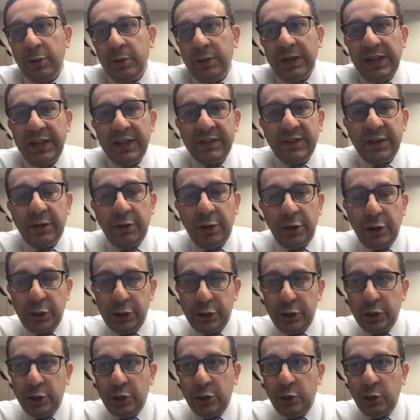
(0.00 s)
legs are
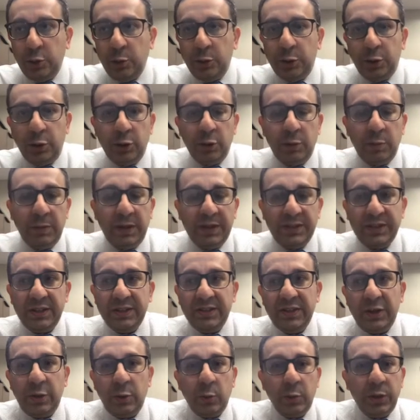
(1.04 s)
hurting you, when your
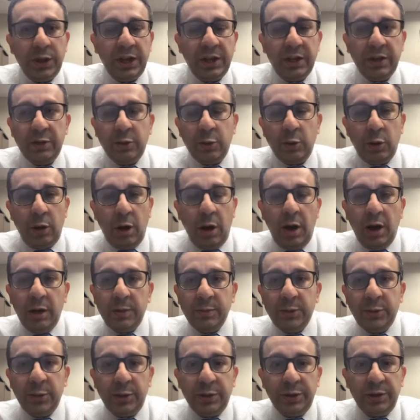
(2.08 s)
muscles are weak and your
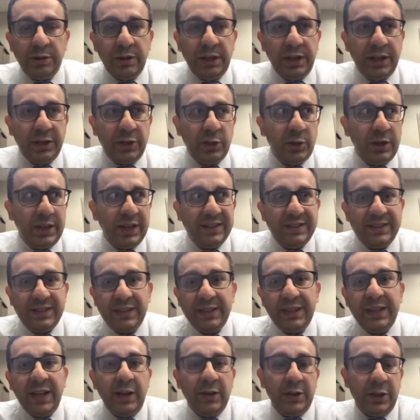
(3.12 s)
arms or your leg, you can
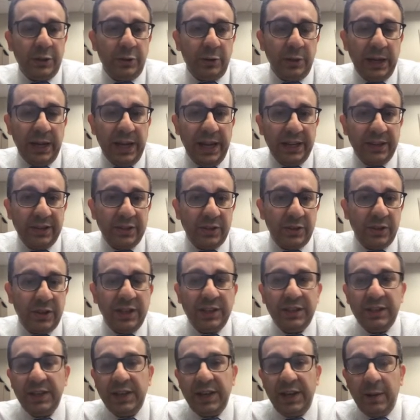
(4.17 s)
sit down and relax. You
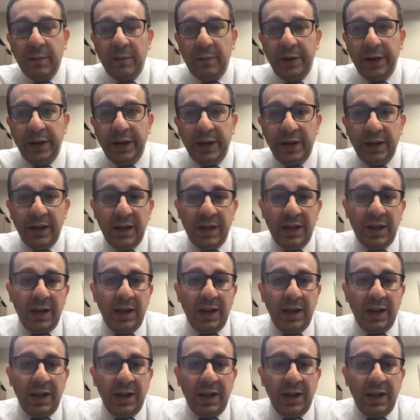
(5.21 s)
can take a break.